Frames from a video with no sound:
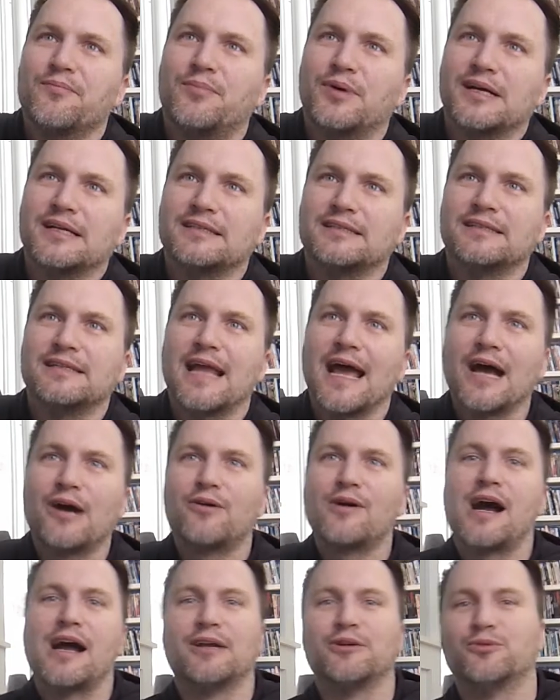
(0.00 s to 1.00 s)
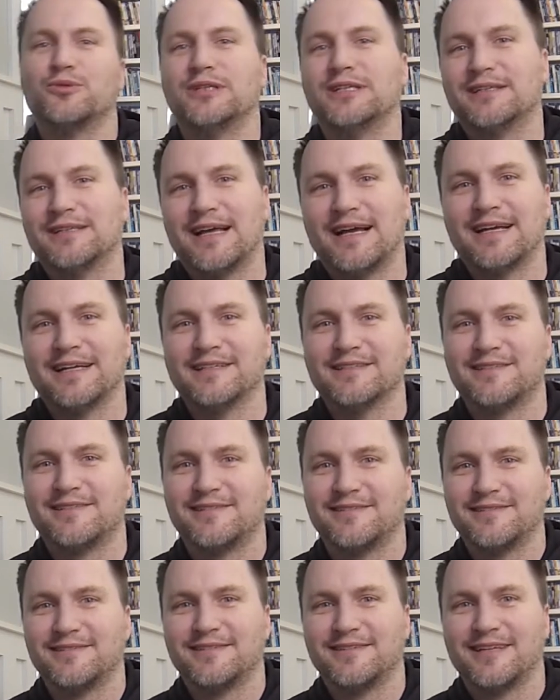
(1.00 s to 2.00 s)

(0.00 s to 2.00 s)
but now I realize